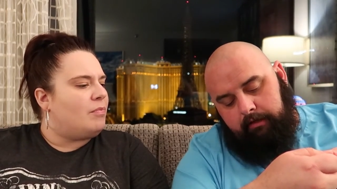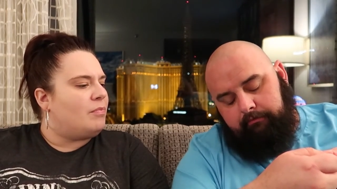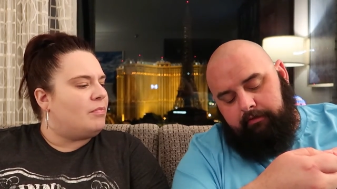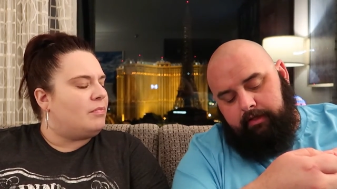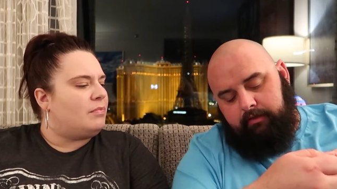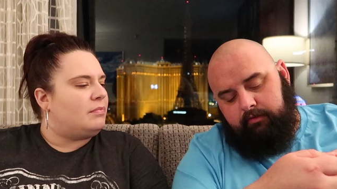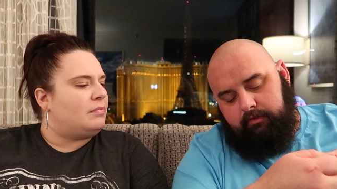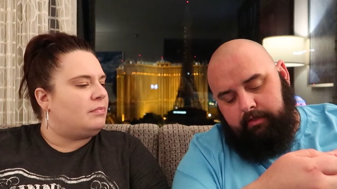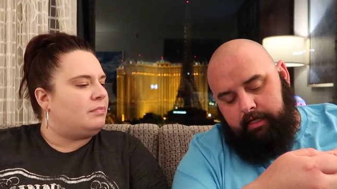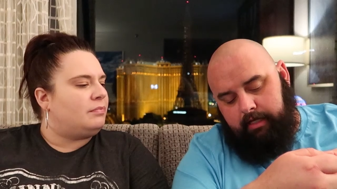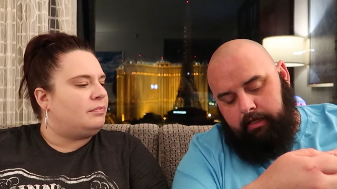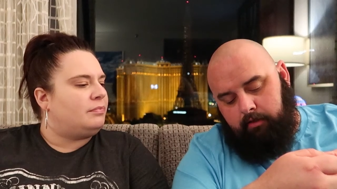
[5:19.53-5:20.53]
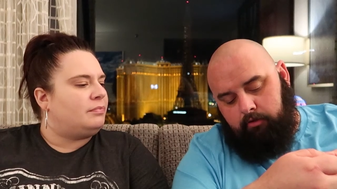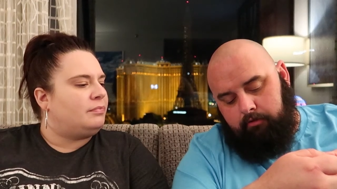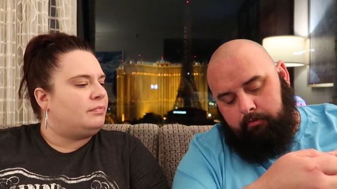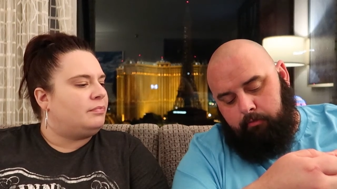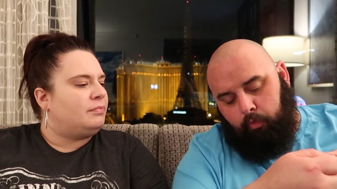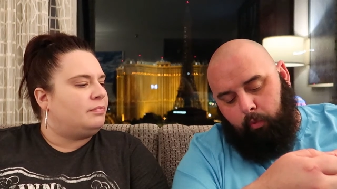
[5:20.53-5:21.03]
Speaker 1: Venison,
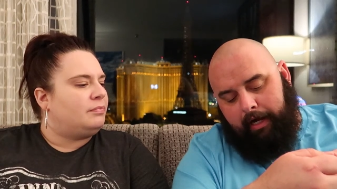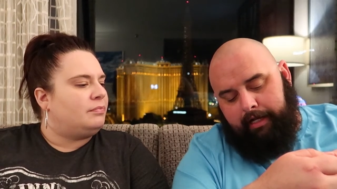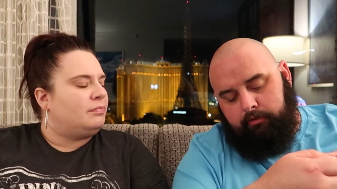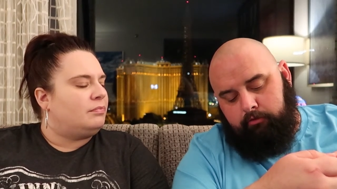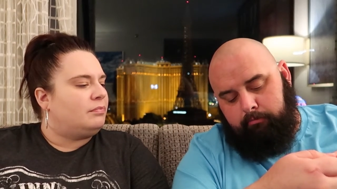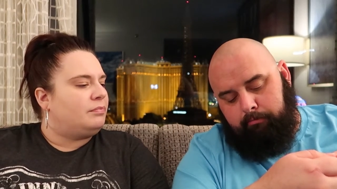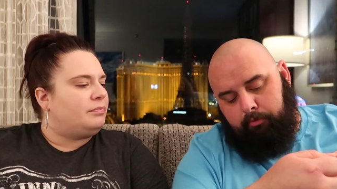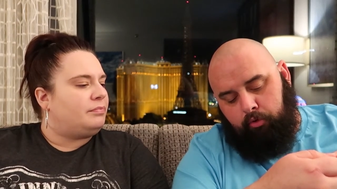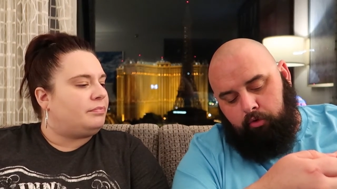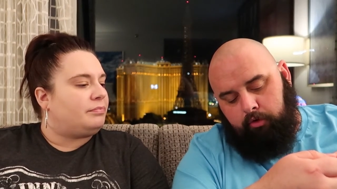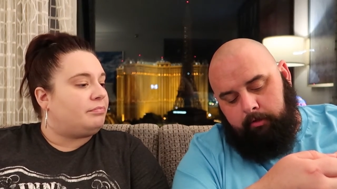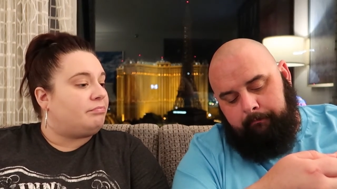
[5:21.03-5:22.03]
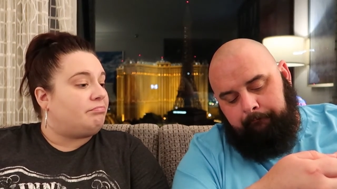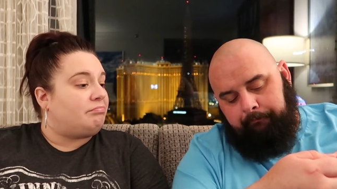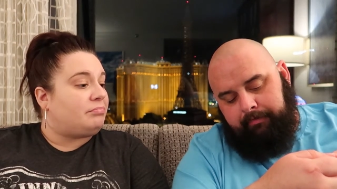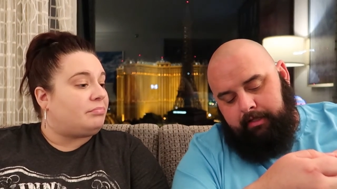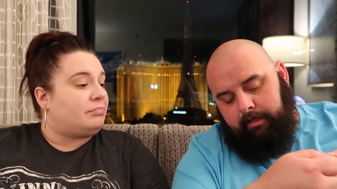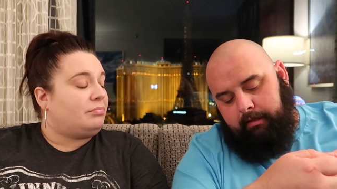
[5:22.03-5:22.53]
elk, wild boar,
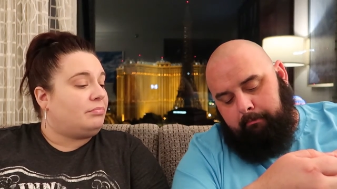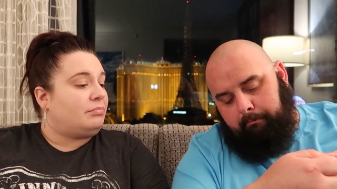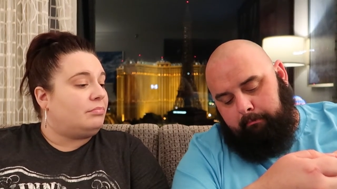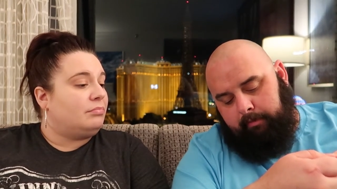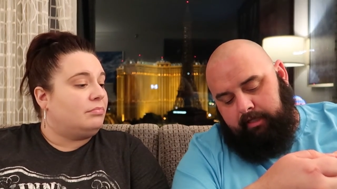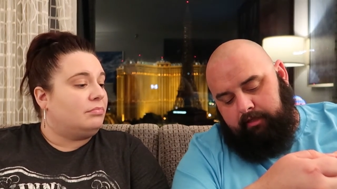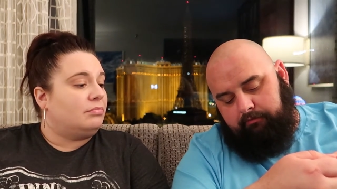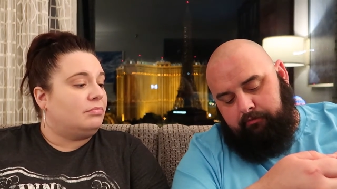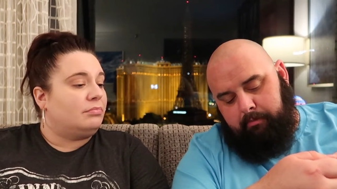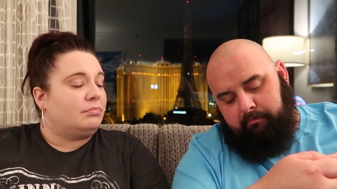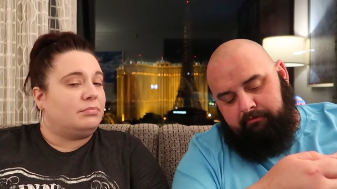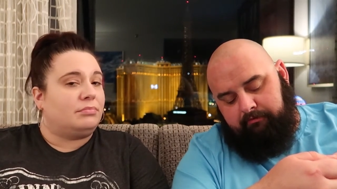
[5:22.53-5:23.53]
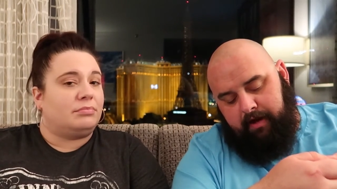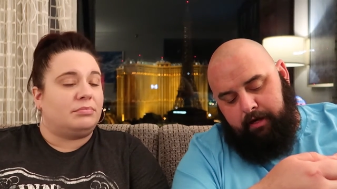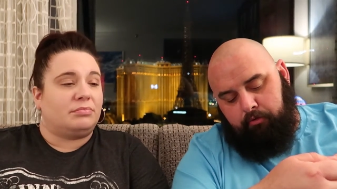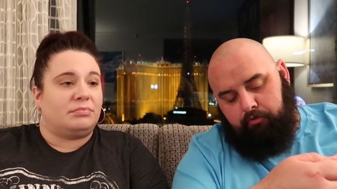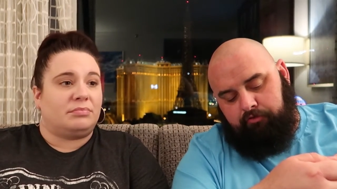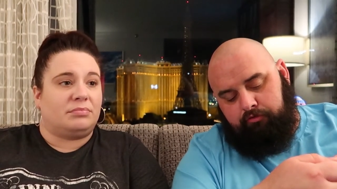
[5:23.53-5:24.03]
meat from
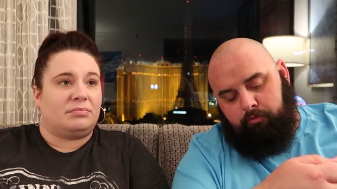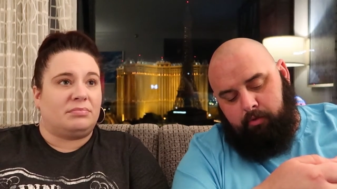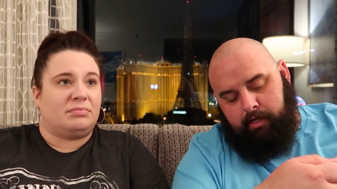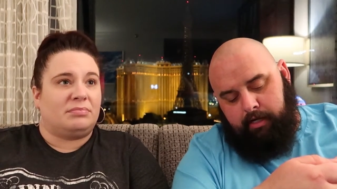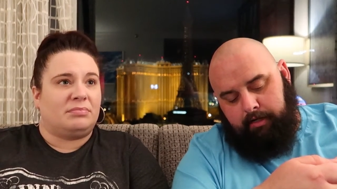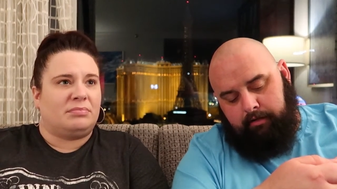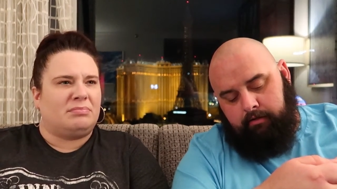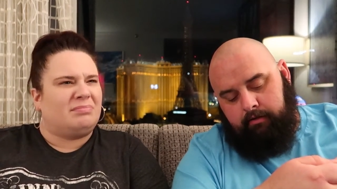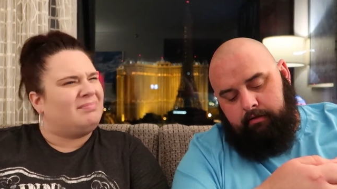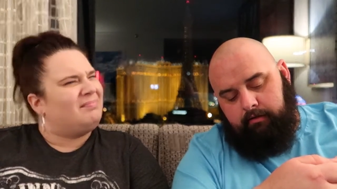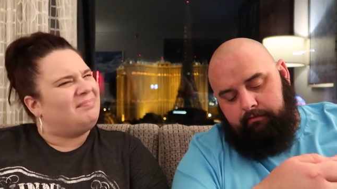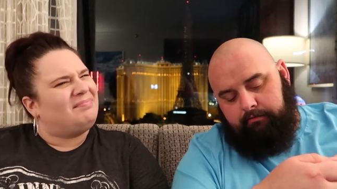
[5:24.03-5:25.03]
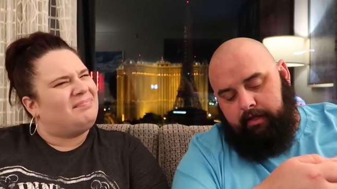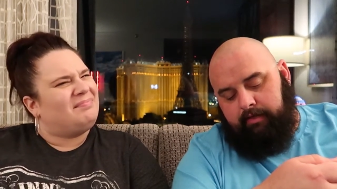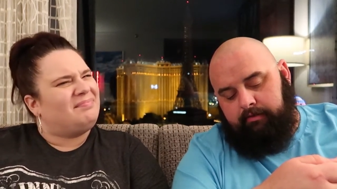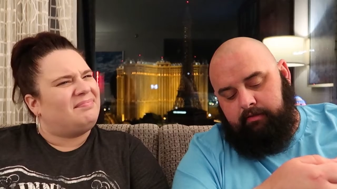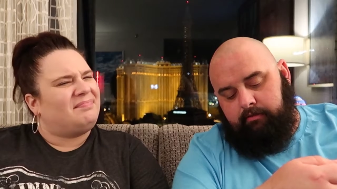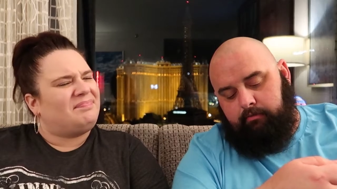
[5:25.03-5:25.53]
feral swine,
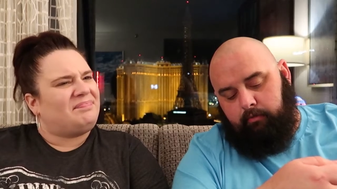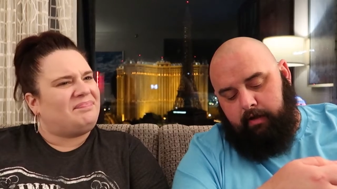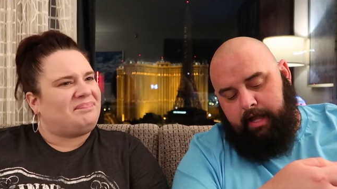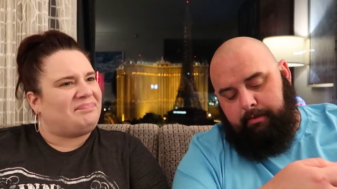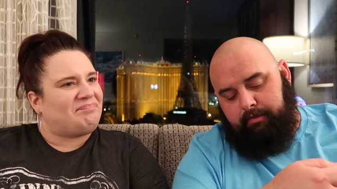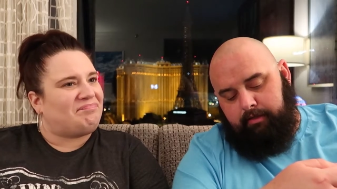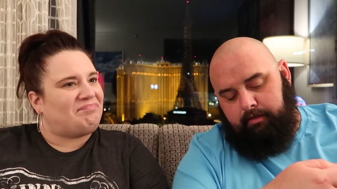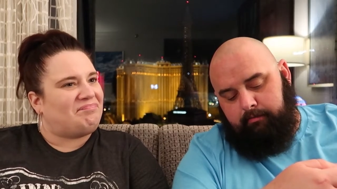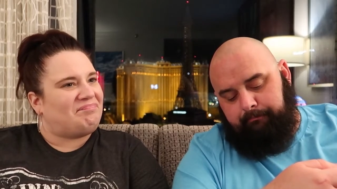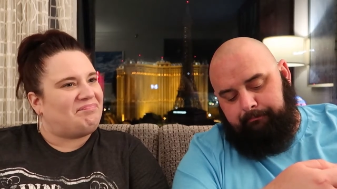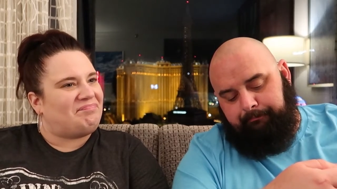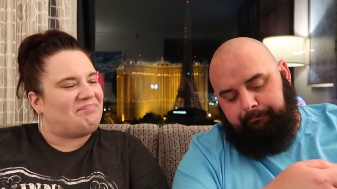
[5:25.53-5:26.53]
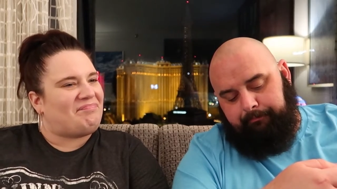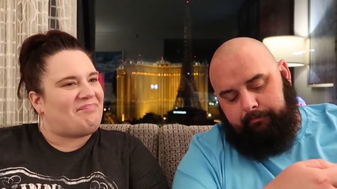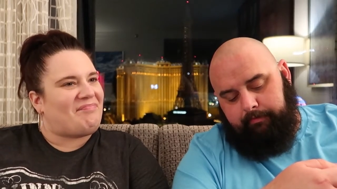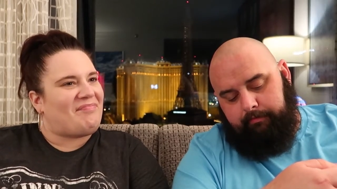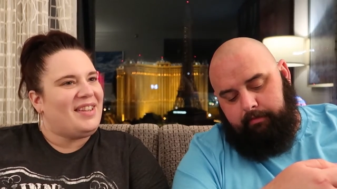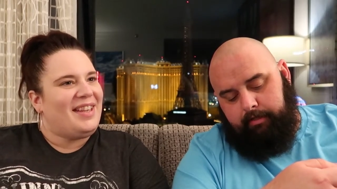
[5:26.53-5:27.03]
pheasant, rabbit,
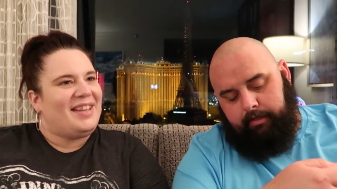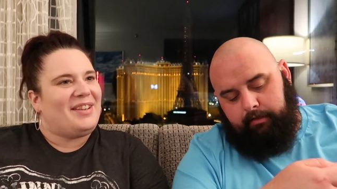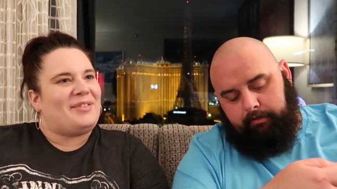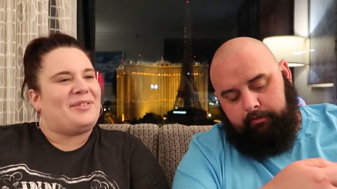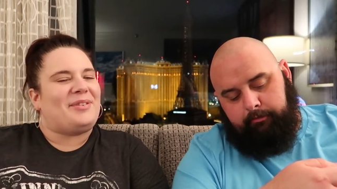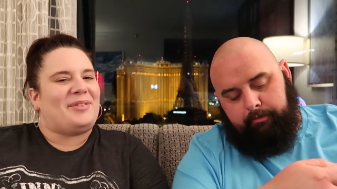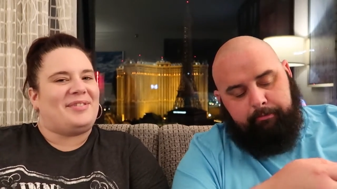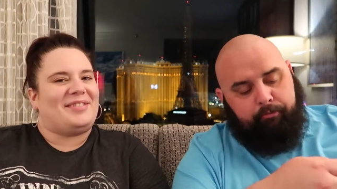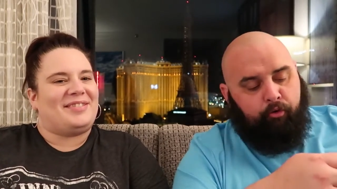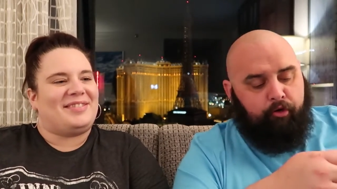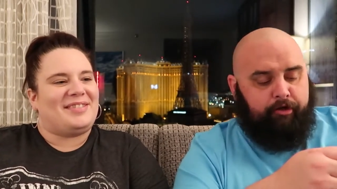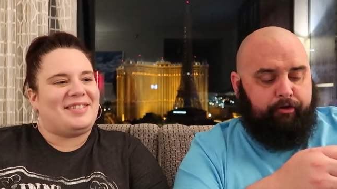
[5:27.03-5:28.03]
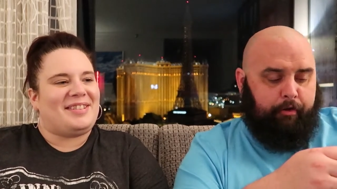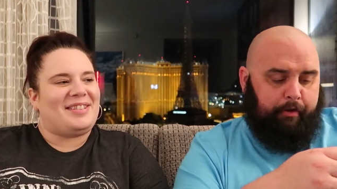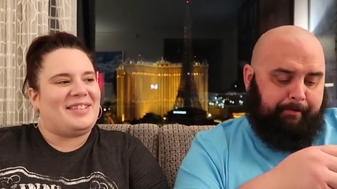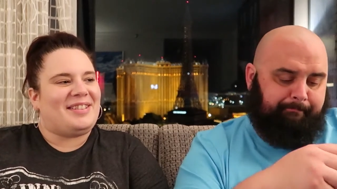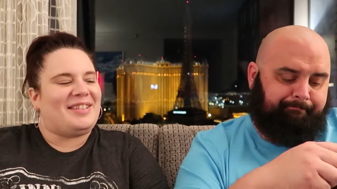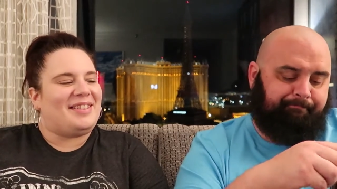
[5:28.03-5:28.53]
and a little bit of pork.
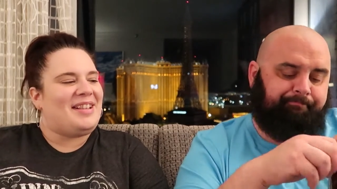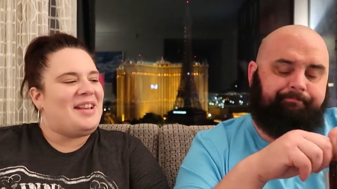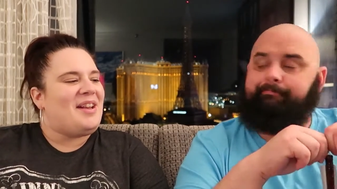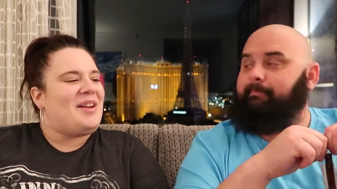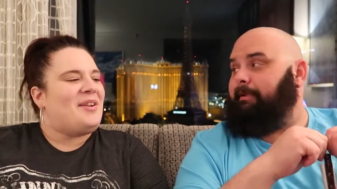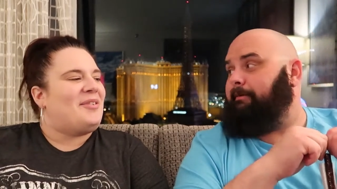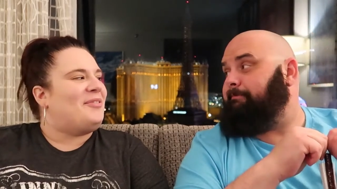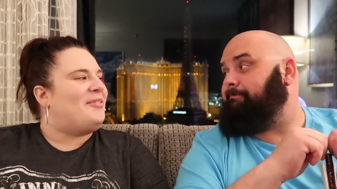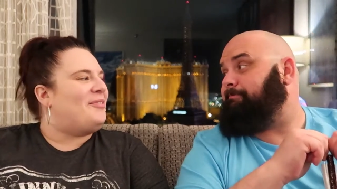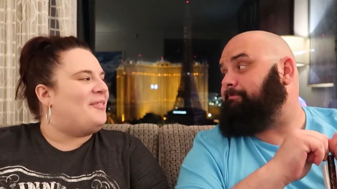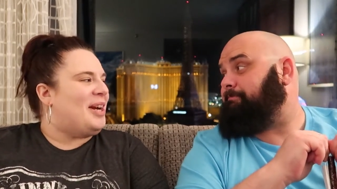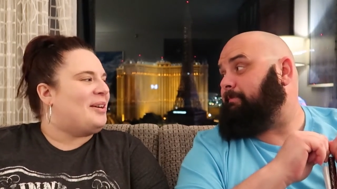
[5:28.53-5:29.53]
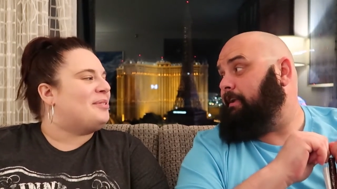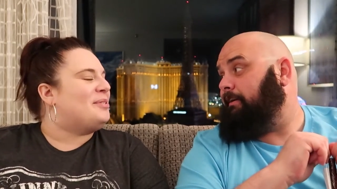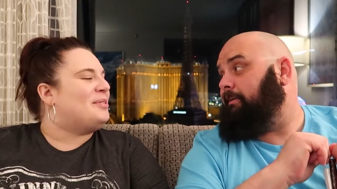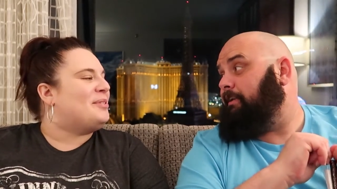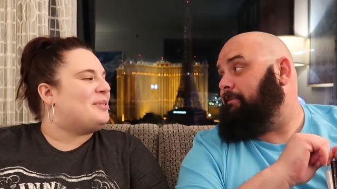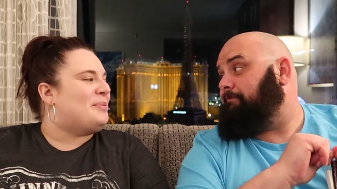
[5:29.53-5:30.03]

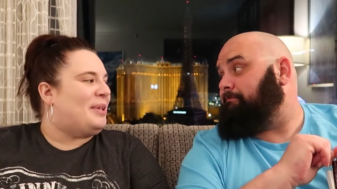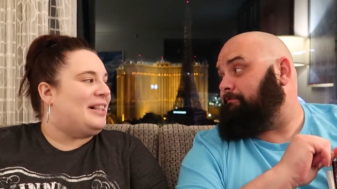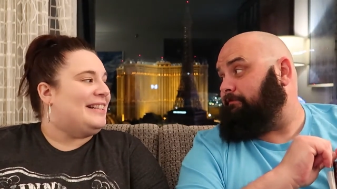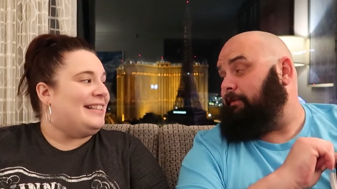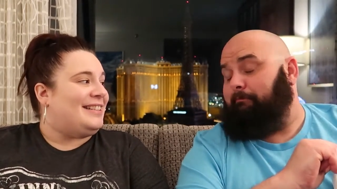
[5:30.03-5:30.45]
Speaker 2: Feral swine.